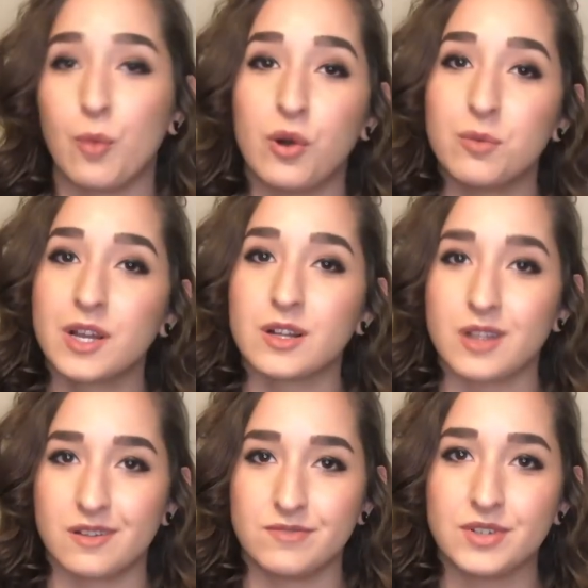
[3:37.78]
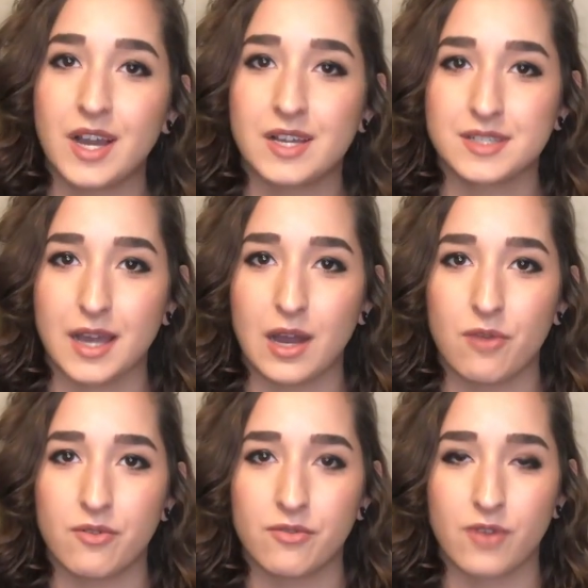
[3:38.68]
I'm hoping a lot of you guys
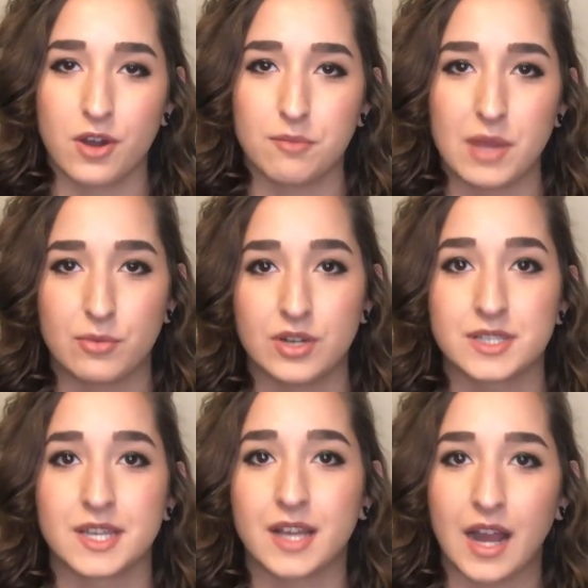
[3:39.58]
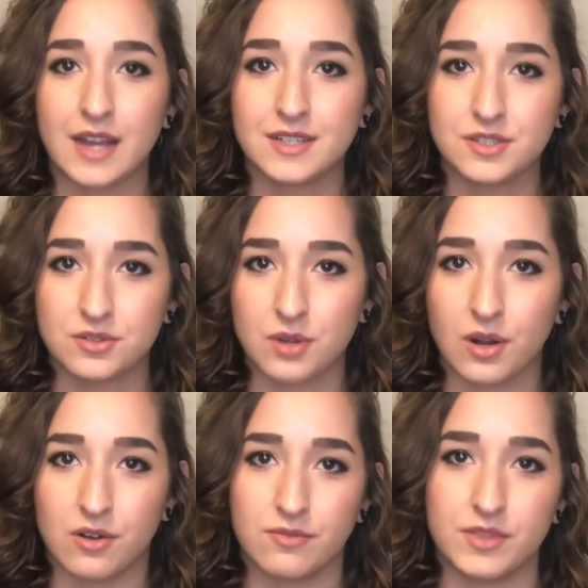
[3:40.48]
have fond memories like I do
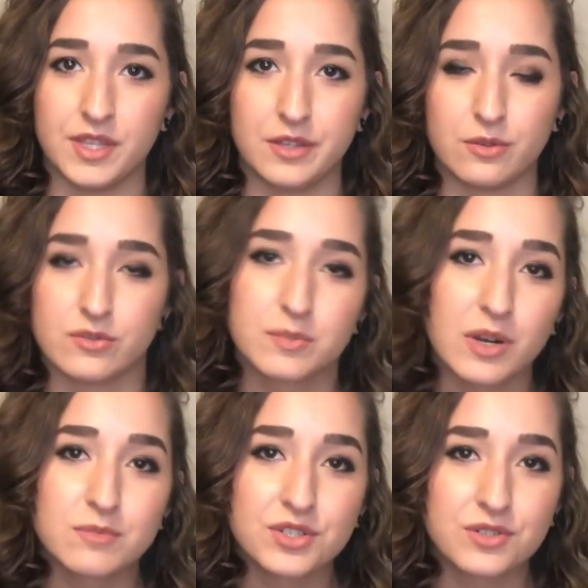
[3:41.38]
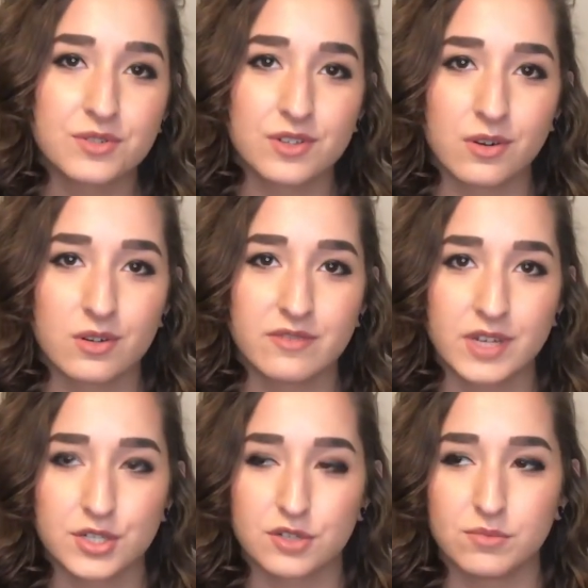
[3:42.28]
of the Goosebumps
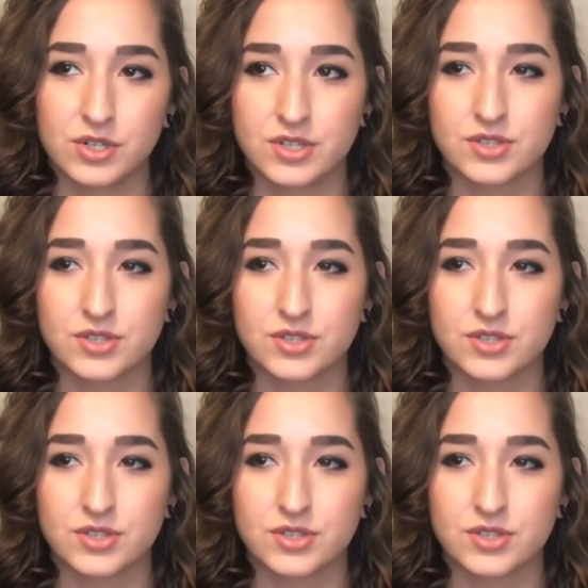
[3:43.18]
choose-your-own-adventure books.